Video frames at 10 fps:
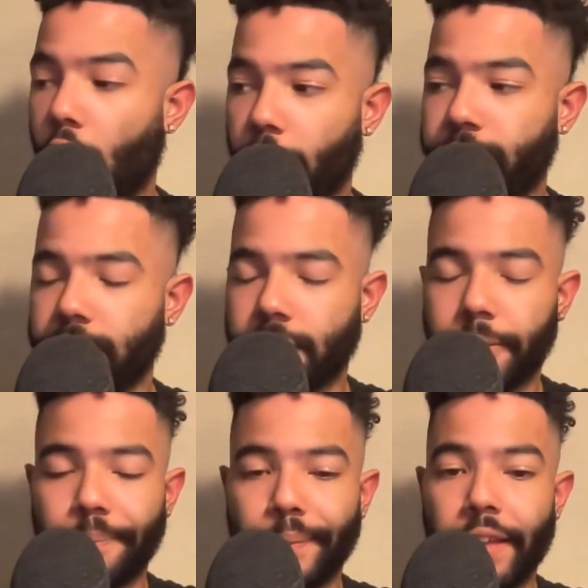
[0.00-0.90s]

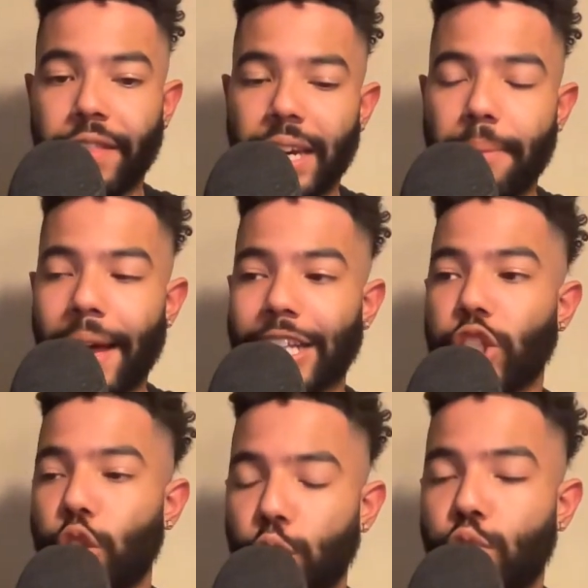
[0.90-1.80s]
offseason, if the D-backs
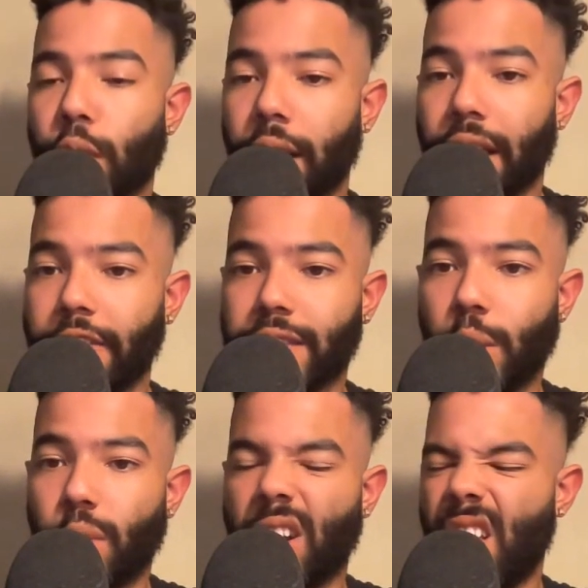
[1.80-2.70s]
do try to give
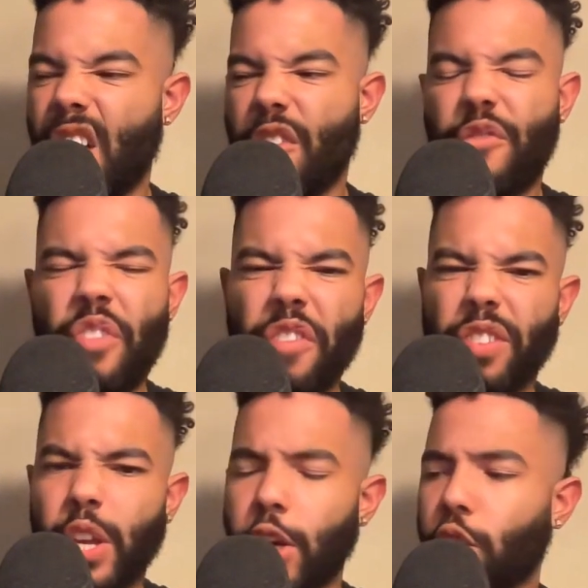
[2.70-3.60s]
someone
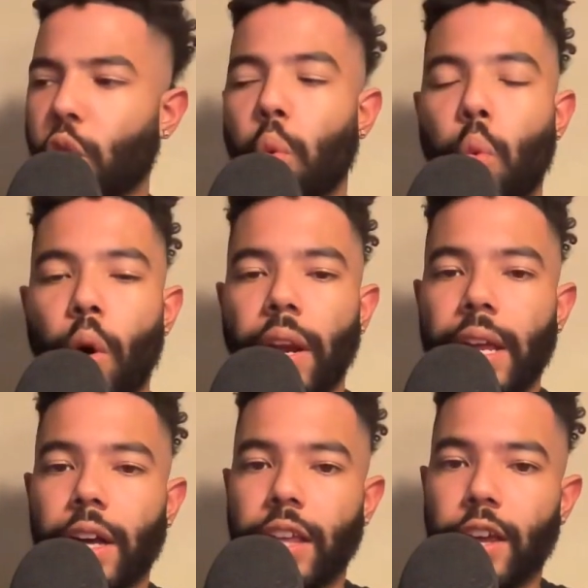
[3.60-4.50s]
15 to 20
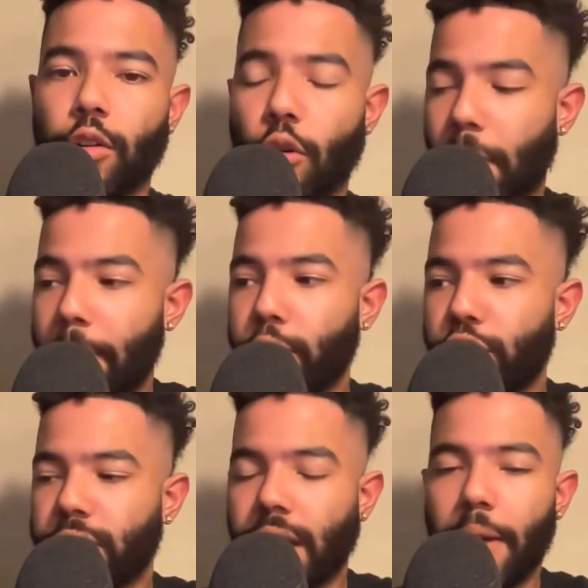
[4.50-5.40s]
a year, or maybe you
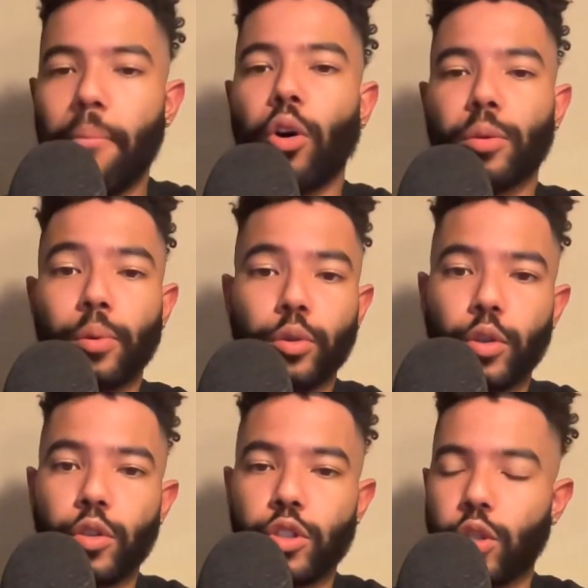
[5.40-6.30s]
just sign multiple
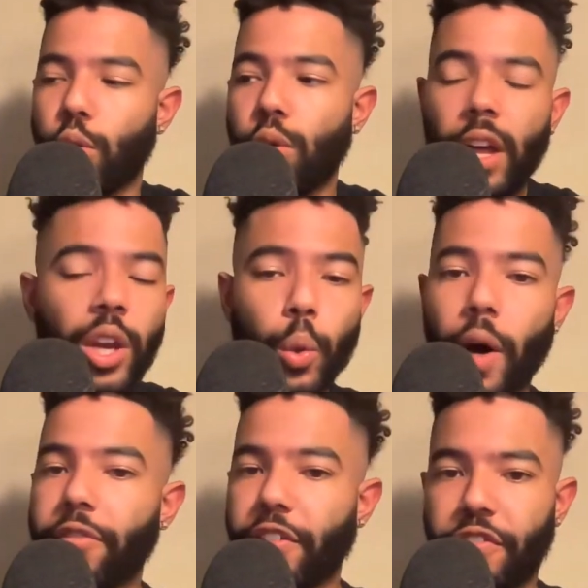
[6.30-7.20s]
dudes to
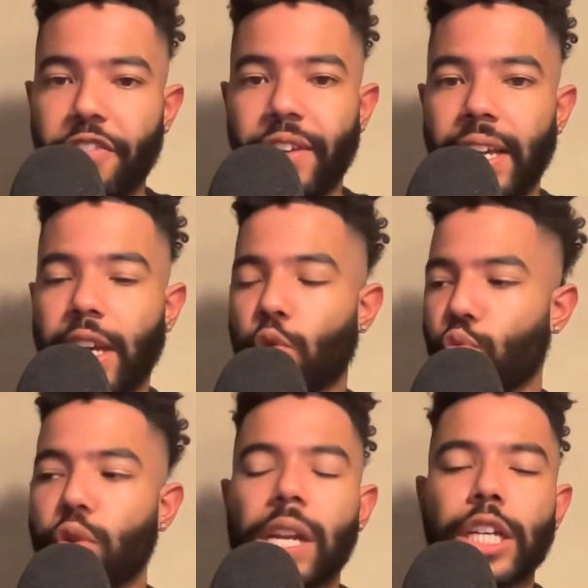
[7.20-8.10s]
12 to 15
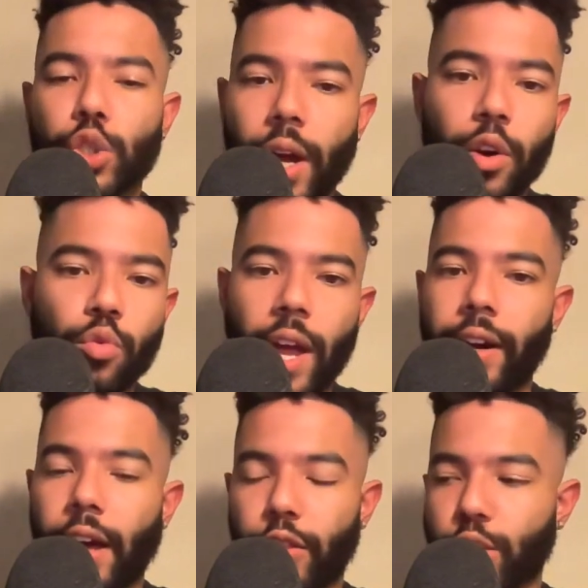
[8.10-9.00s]
and really try to
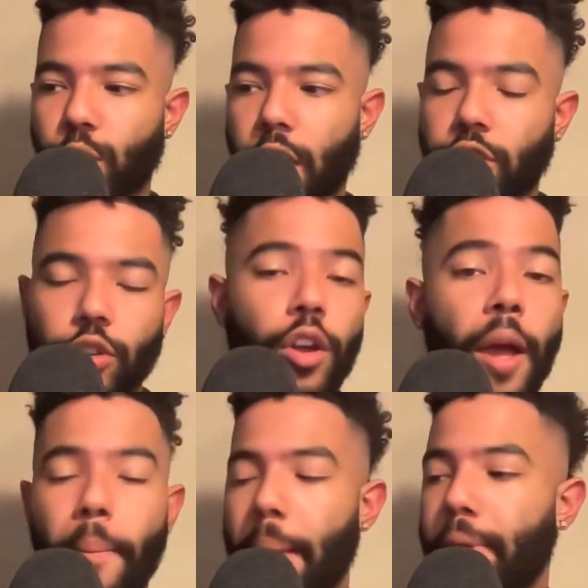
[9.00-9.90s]
round out this roster.
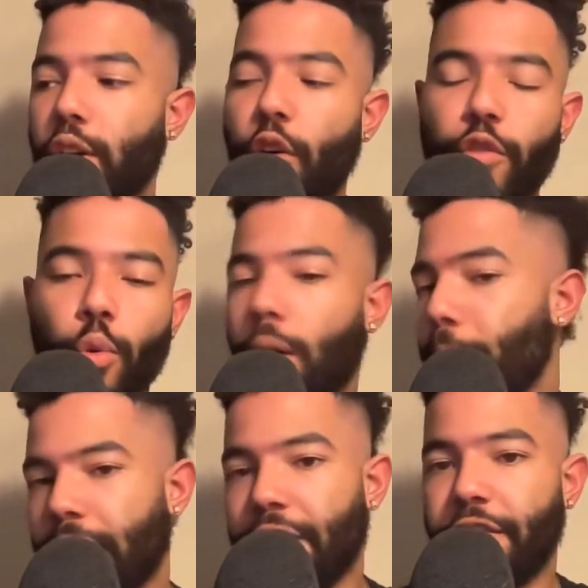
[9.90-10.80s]
Maybe you go for one
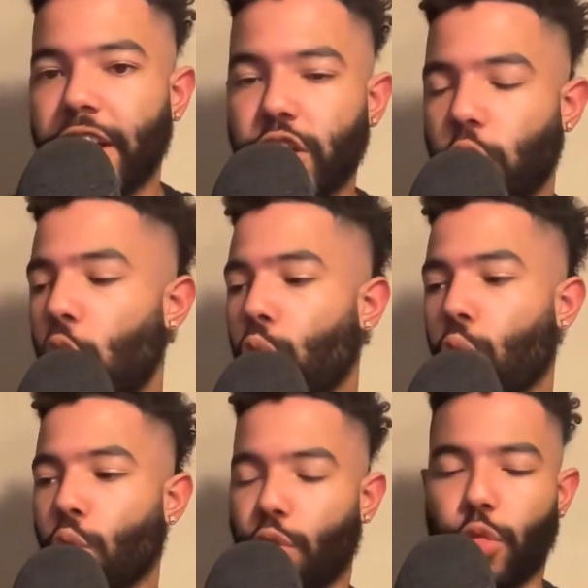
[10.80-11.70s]
big fish
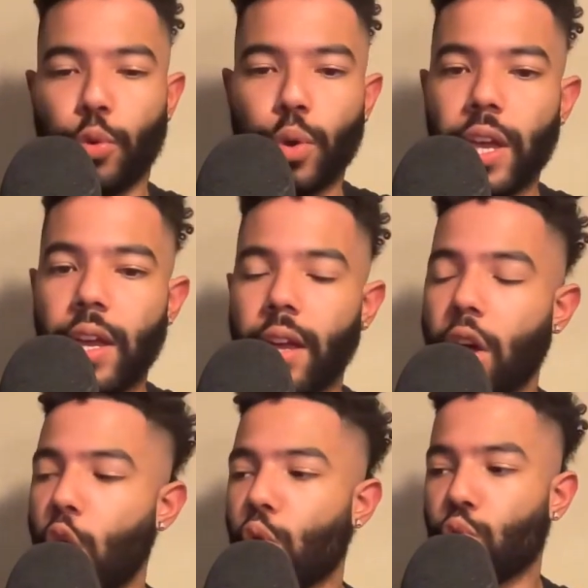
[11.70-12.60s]
or three
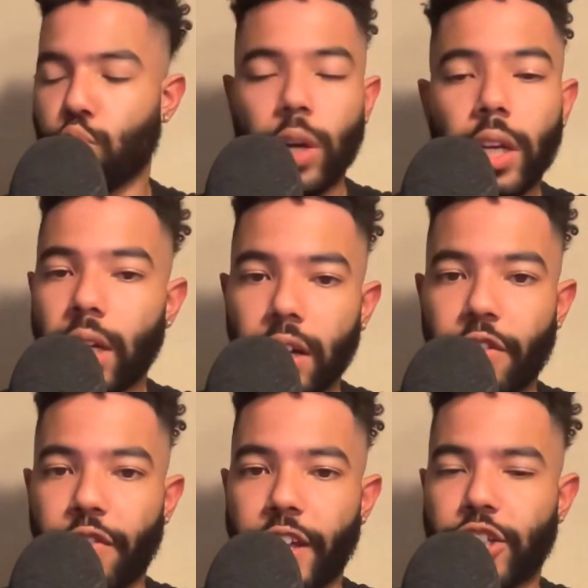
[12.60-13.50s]
really good
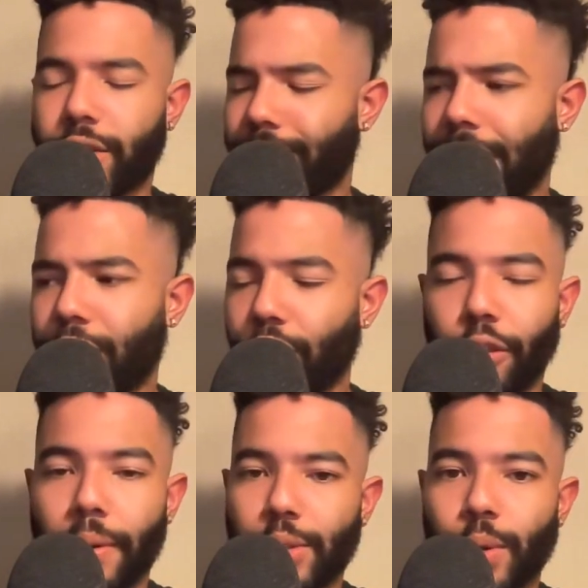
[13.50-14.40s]
fish. I don't know
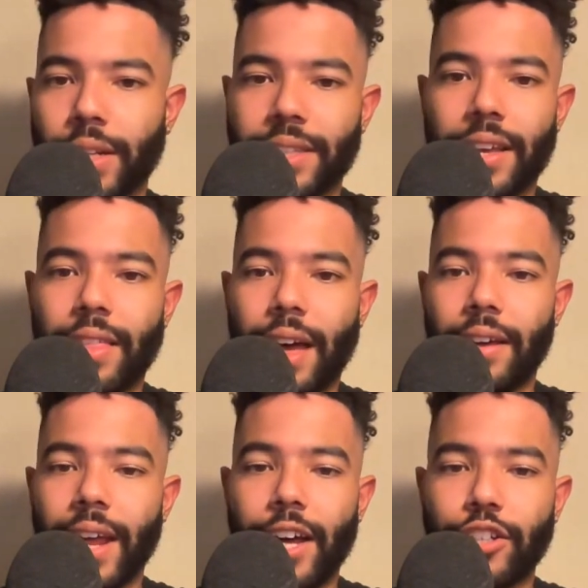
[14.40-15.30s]
the best way to say that
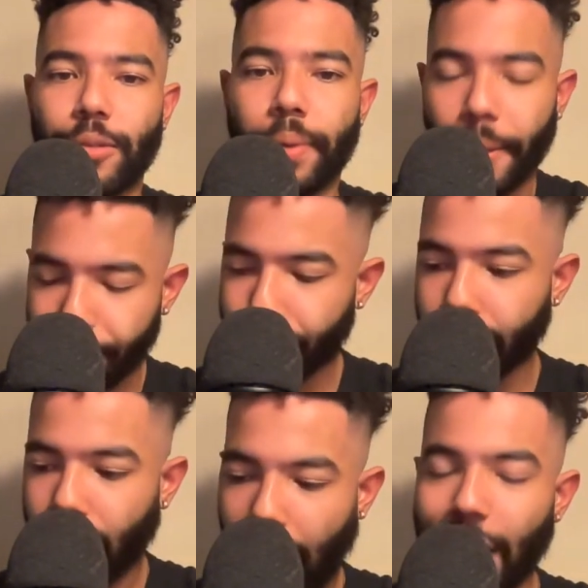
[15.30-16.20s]
analogy, but
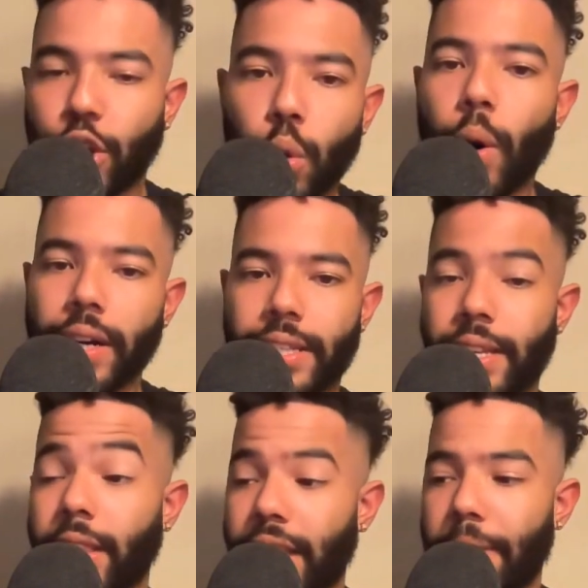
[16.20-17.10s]
I do want to
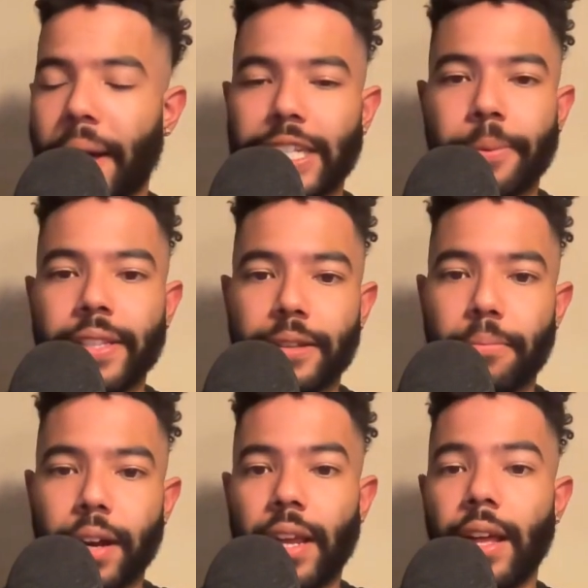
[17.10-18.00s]
see the D-backs spend some
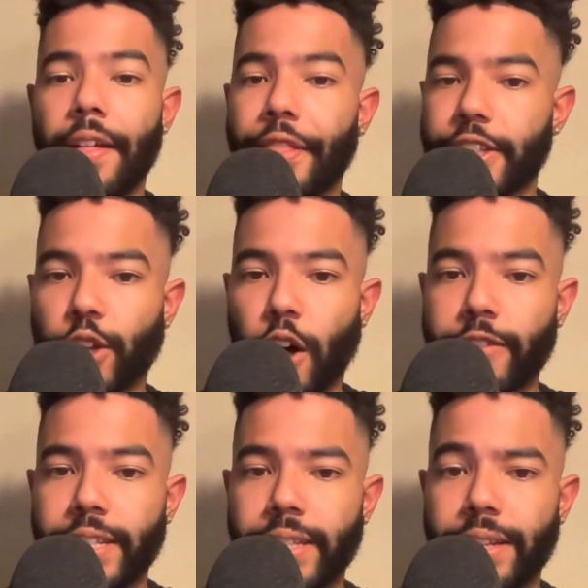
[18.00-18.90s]
money this
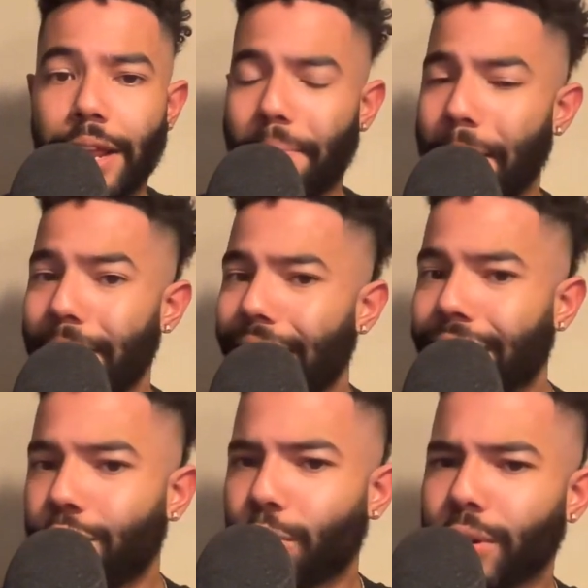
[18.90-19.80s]
offseason, and maybe they
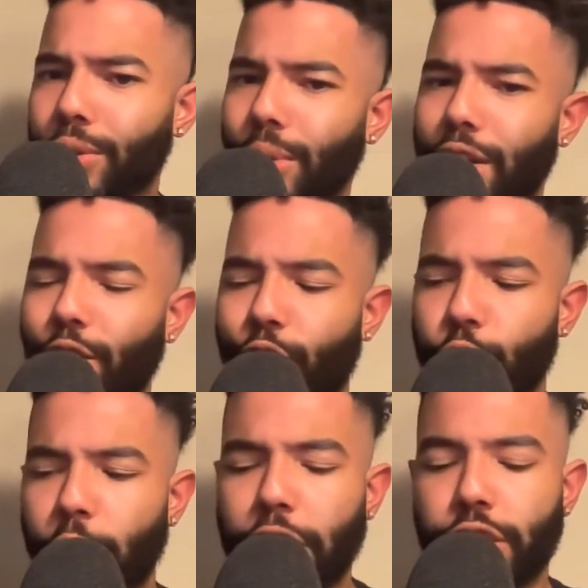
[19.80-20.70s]
could turn into a little
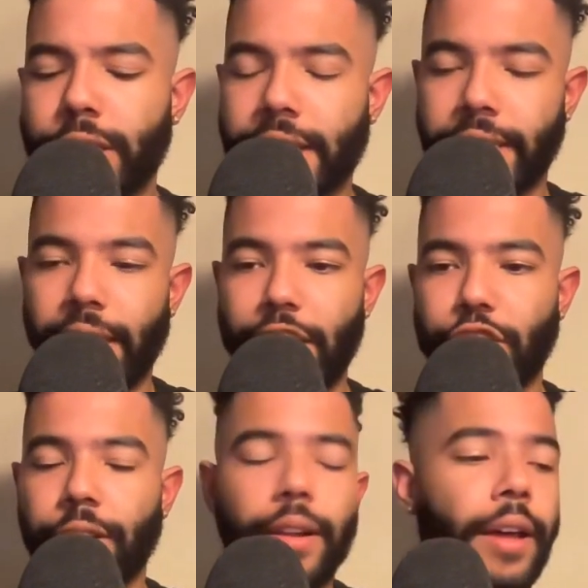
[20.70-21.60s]
free agent
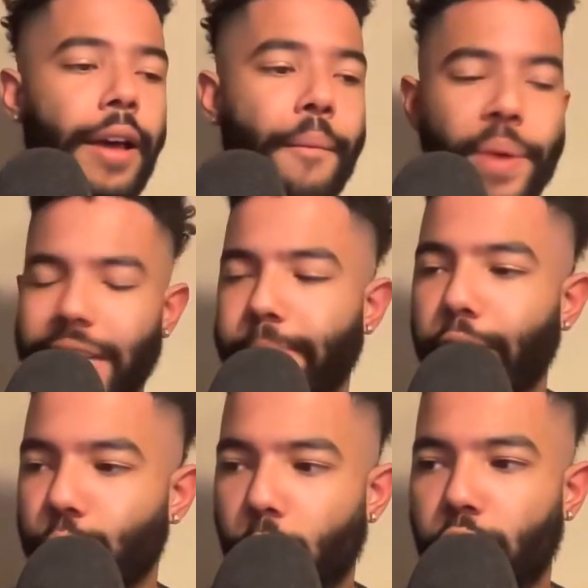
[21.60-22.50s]
destination. Baseball
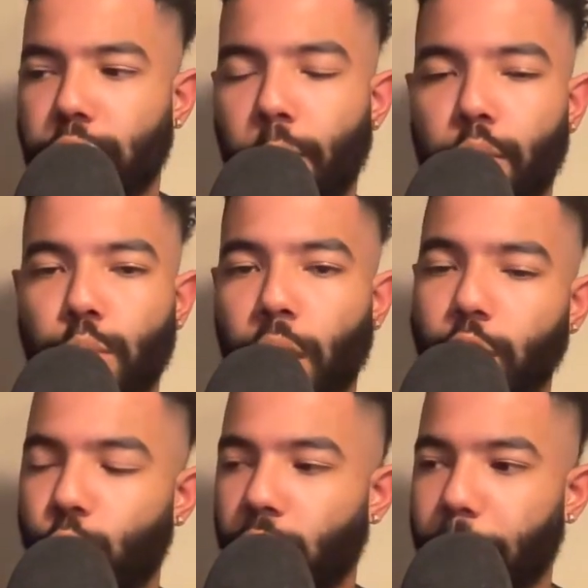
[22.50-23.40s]
is one of those sports where I
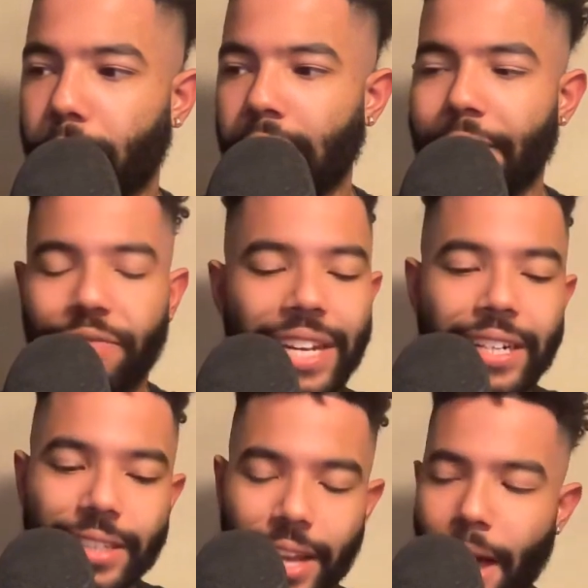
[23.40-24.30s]
truly believe it
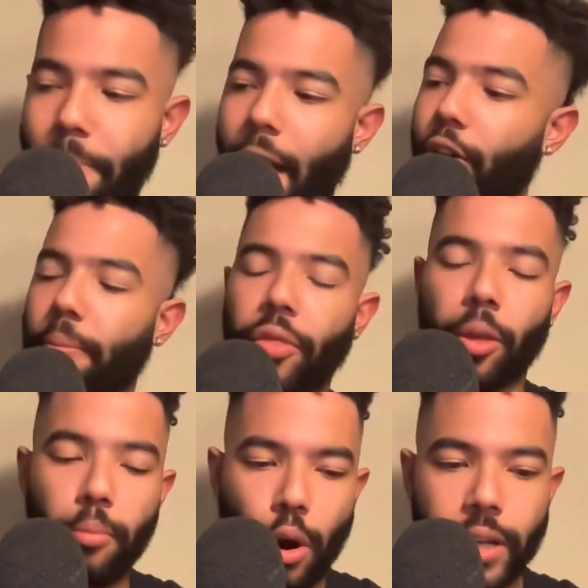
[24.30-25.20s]
does not matter about the
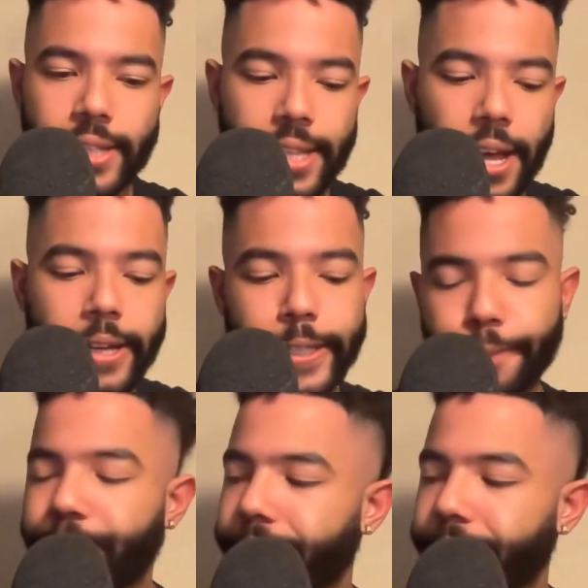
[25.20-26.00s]
market size.